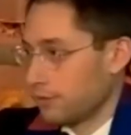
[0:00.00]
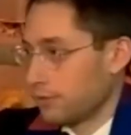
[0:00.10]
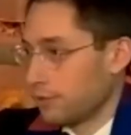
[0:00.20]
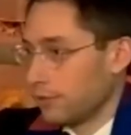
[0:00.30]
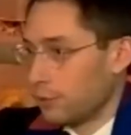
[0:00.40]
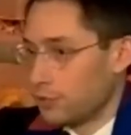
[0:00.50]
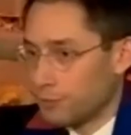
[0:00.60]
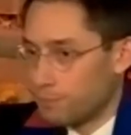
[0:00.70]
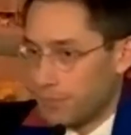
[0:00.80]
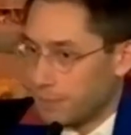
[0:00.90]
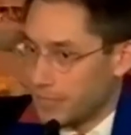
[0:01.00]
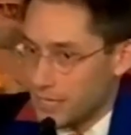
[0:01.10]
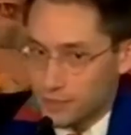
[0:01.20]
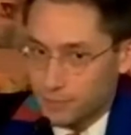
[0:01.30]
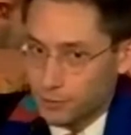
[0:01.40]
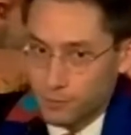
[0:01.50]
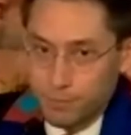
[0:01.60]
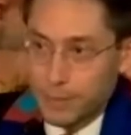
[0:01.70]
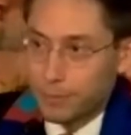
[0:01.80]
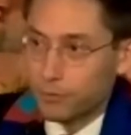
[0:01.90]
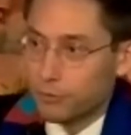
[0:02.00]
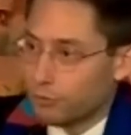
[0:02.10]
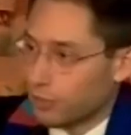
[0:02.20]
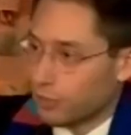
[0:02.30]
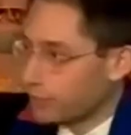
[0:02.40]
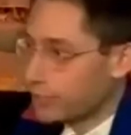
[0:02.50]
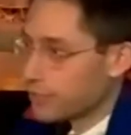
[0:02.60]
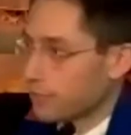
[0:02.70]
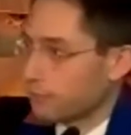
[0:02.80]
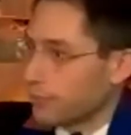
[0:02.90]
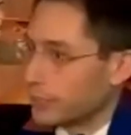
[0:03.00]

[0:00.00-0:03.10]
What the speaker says: we shouldn't be mean to certain people who are really suffering.